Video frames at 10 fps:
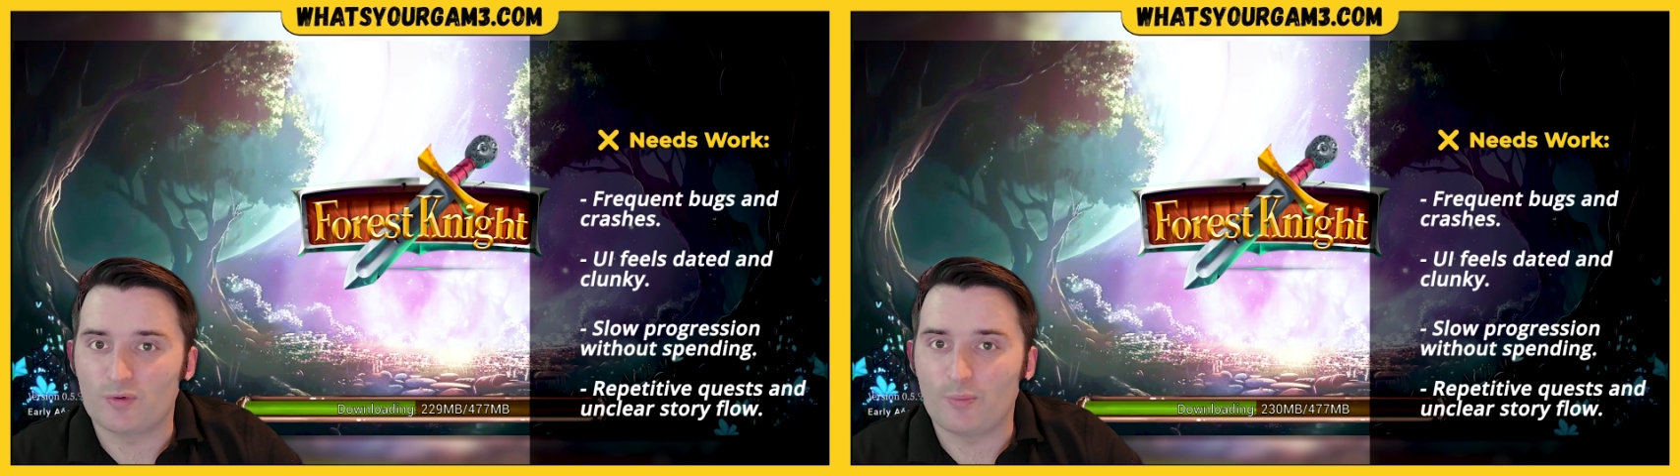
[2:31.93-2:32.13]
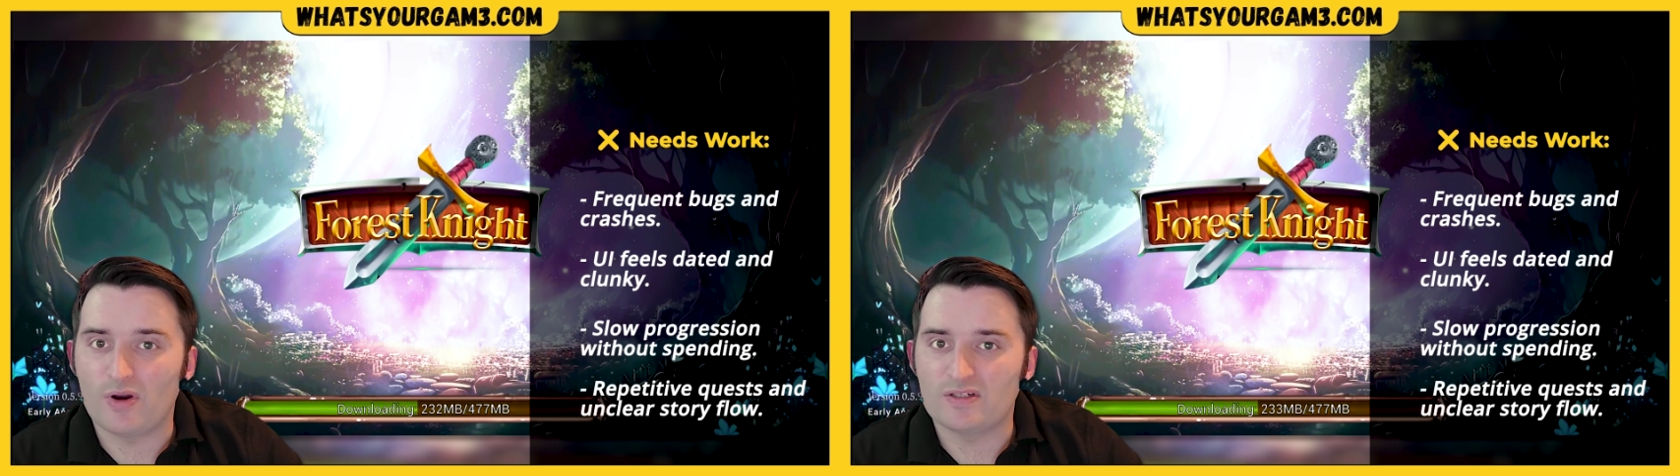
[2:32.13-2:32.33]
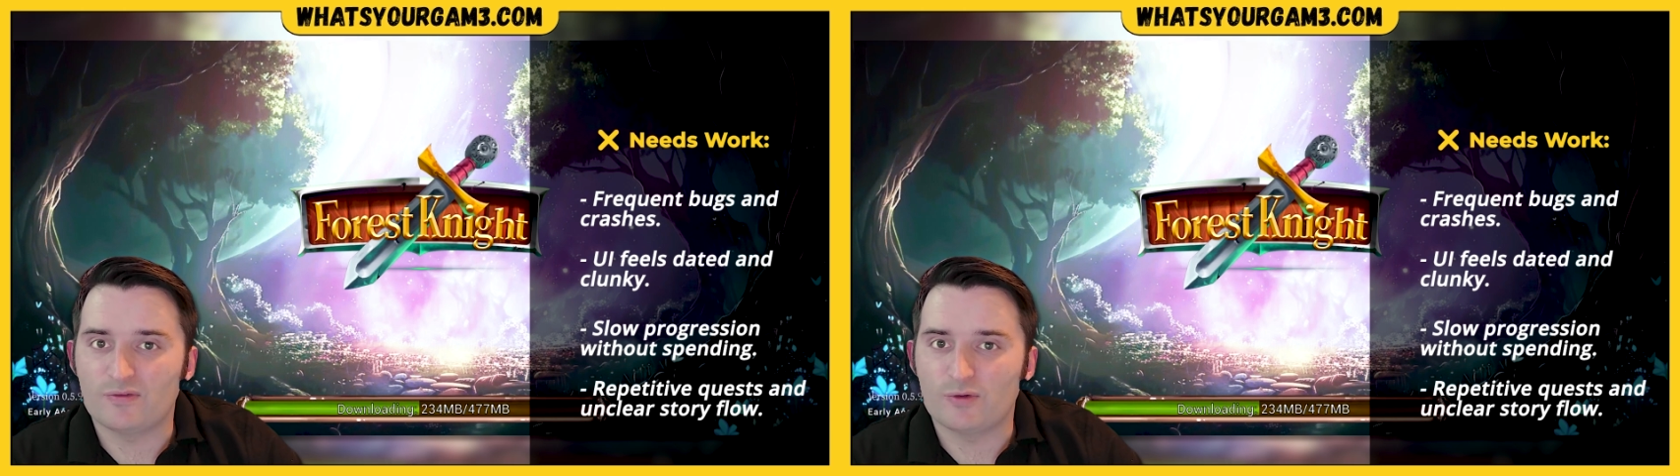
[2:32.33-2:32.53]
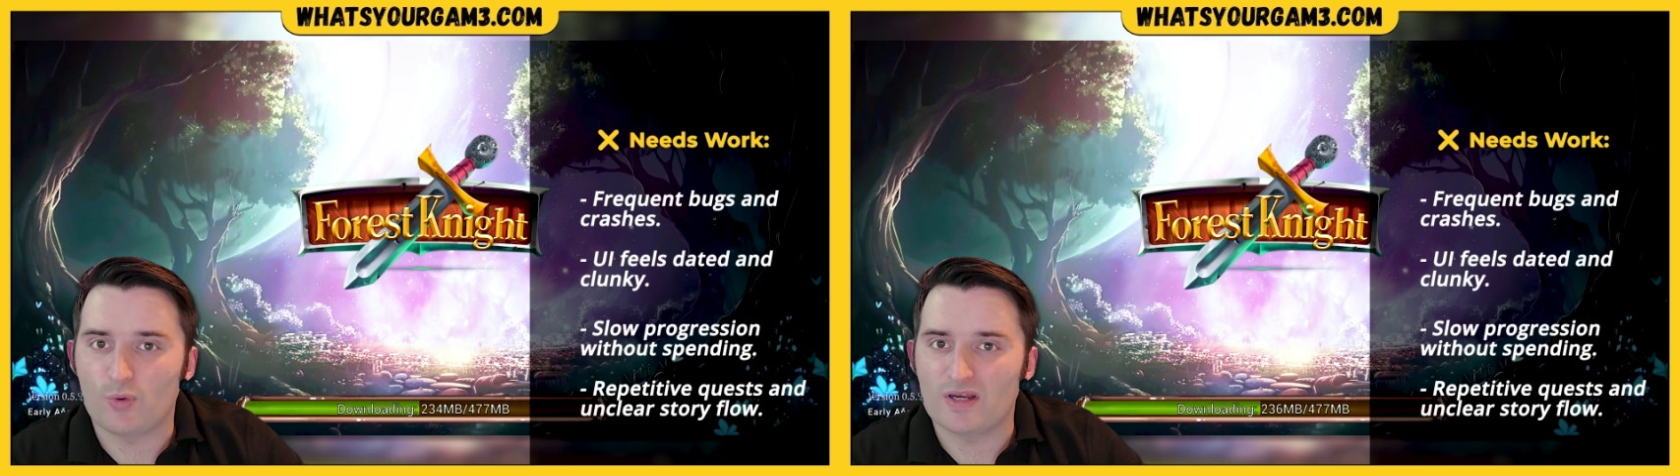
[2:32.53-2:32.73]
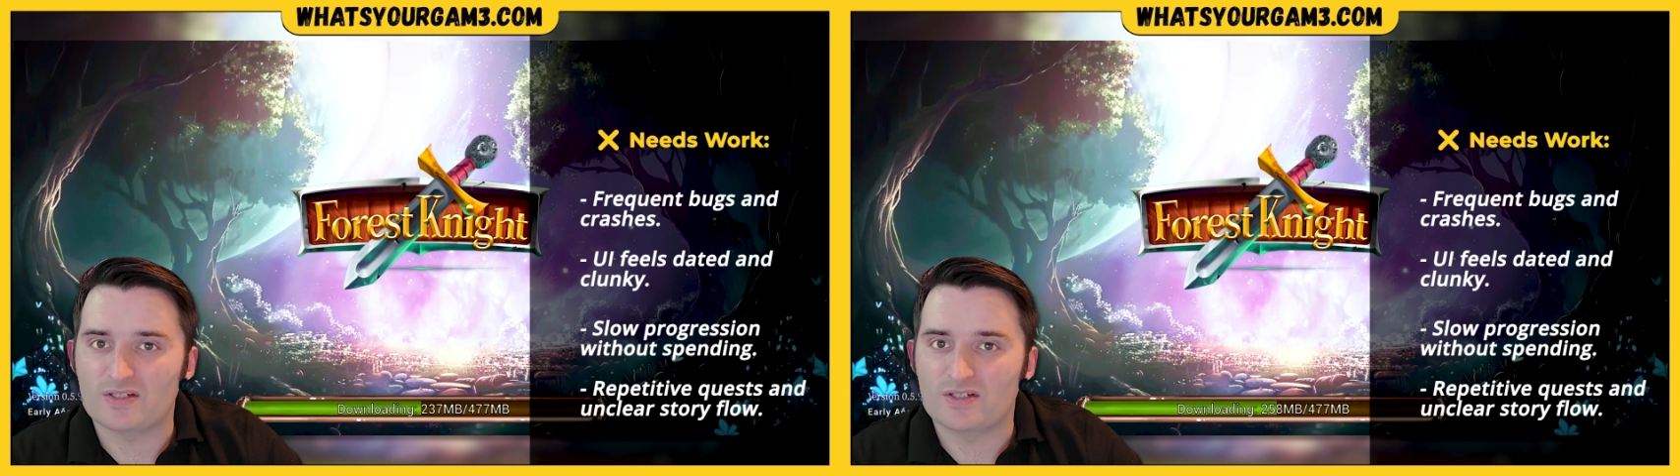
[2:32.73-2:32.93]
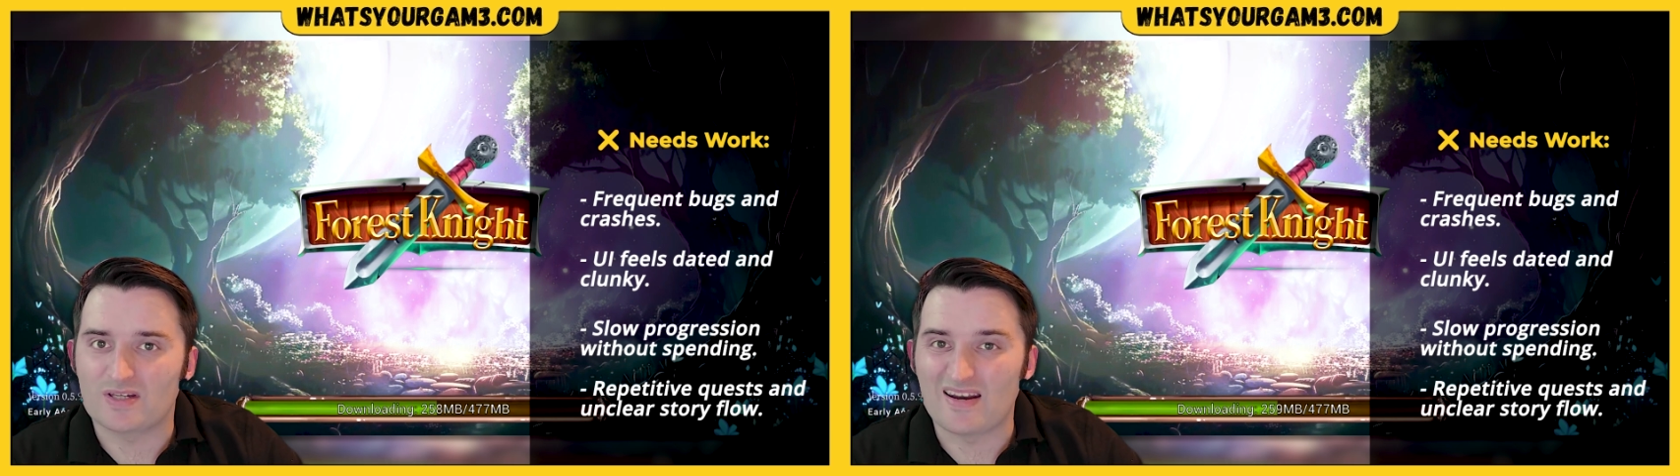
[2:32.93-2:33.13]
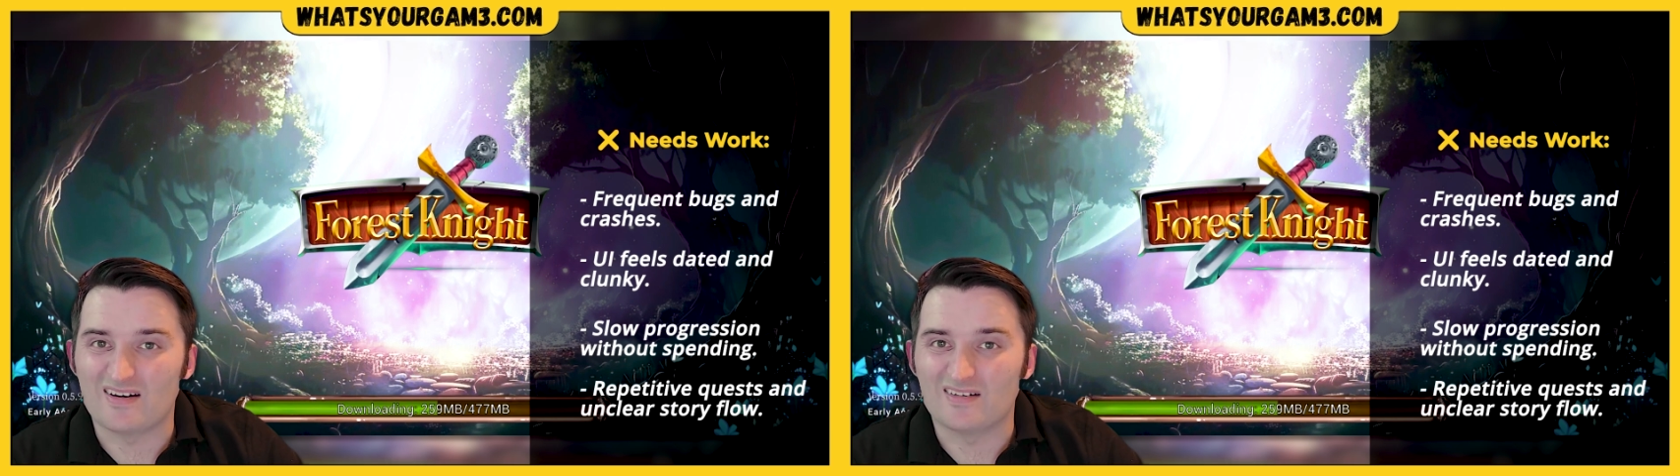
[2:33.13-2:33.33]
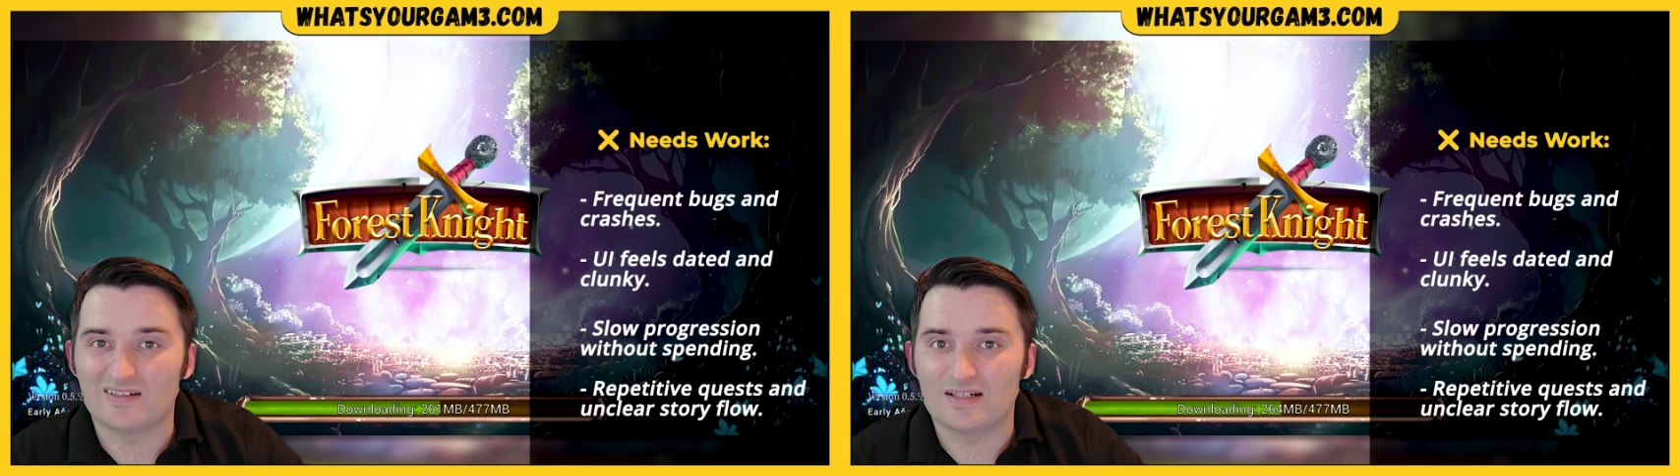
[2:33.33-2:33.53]
repetitive quests, and
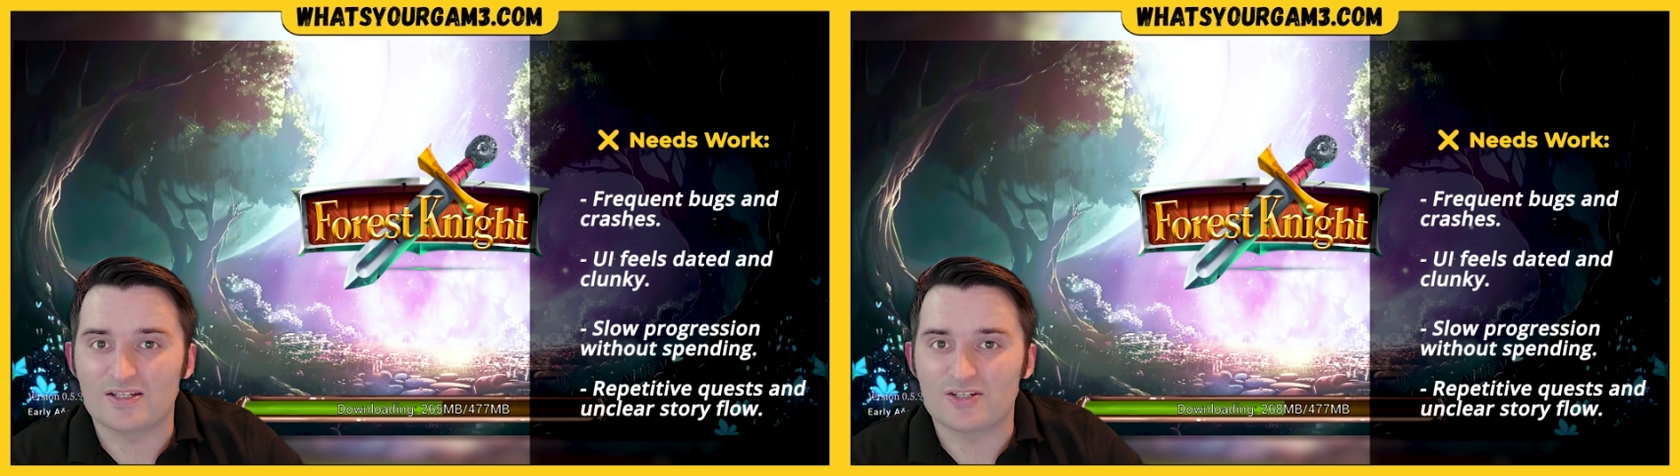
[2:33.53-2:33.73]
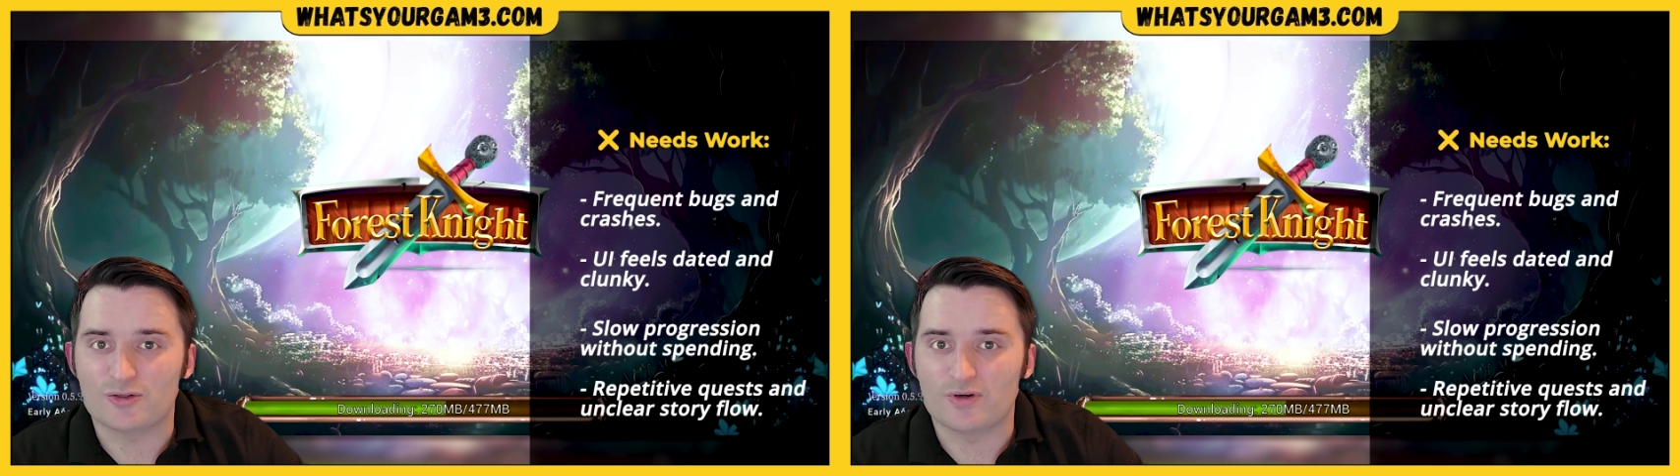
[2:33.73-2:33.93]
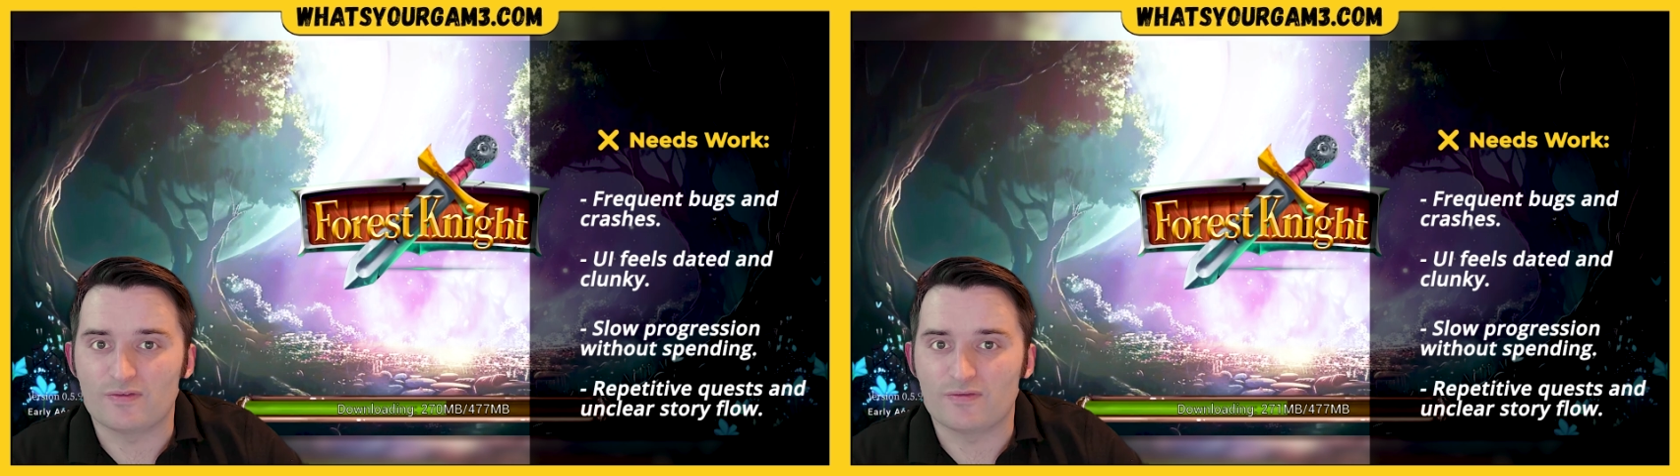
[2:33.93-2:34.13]
unclear story